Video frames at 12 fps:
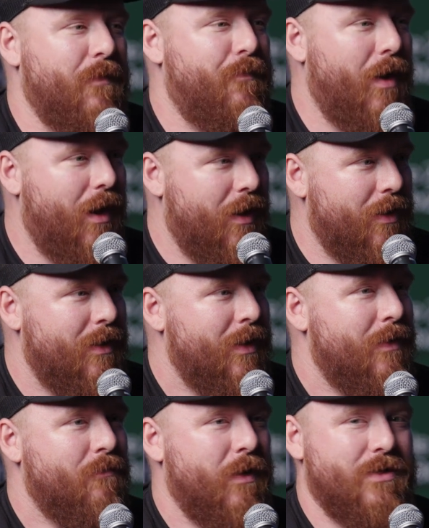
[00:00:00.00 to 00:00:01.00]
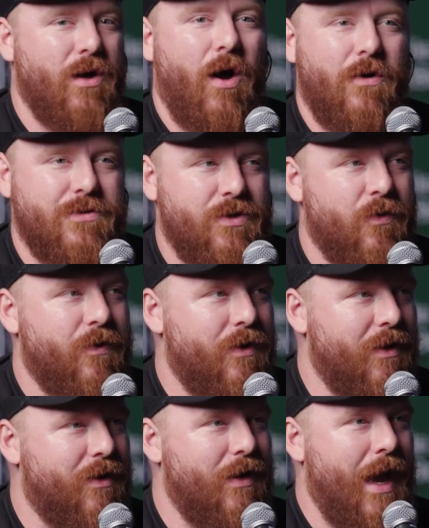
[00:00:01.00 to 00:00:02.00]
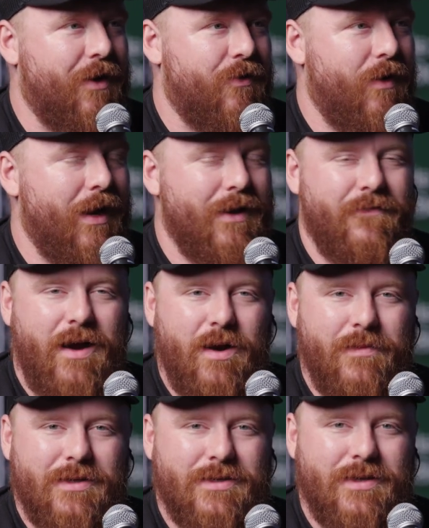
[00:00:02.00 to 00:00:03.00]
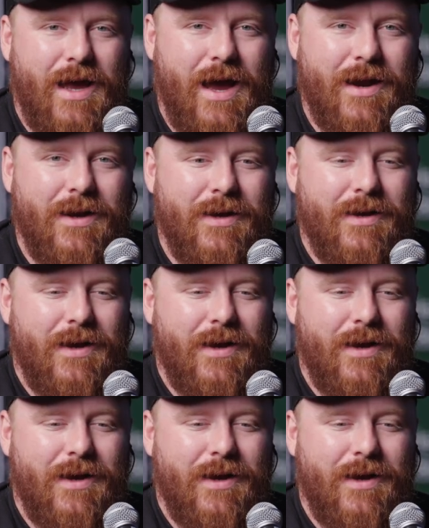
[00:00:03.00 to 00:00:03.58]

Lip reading: But it's also really good at creating environments that